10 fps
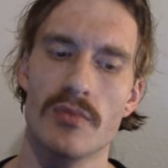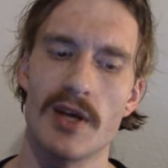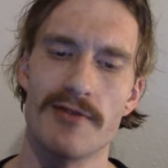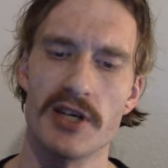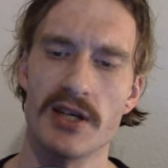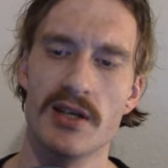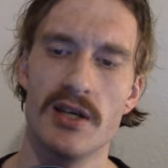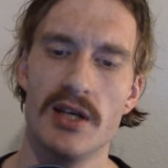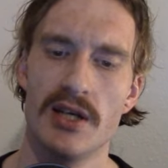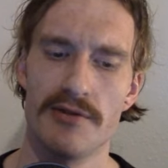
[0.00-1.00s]
I think
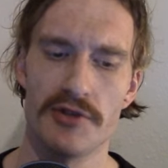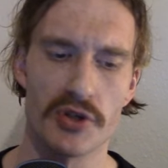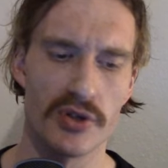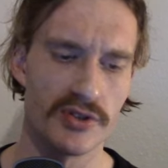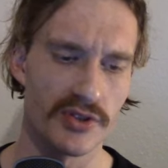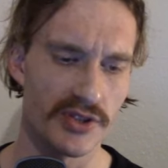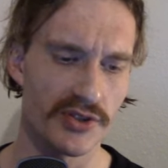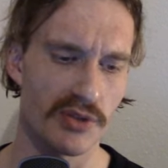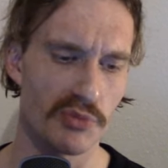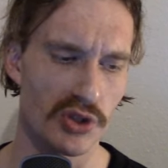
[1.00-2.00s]
if you go into these
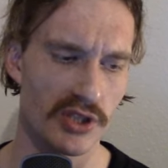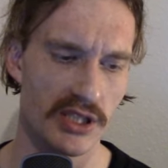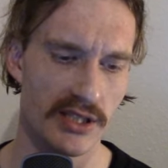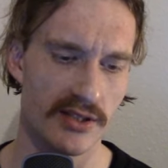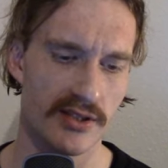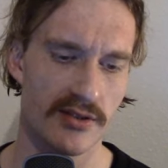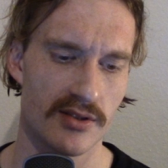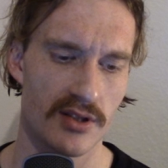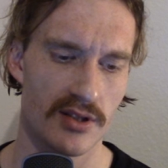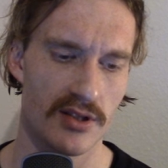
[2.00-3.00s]
communities,
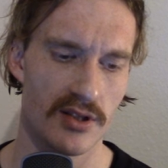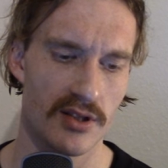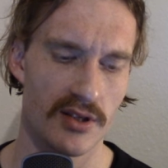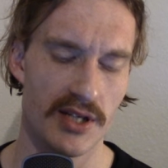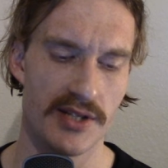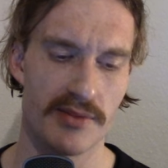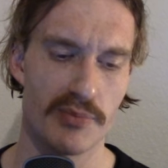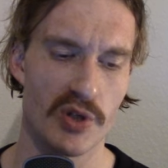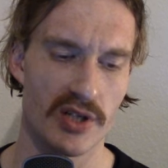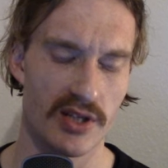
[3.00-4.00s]
it is
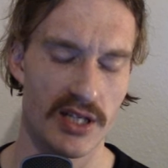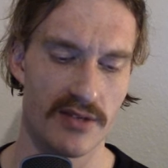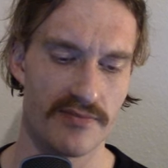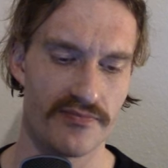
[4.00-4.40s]
important that,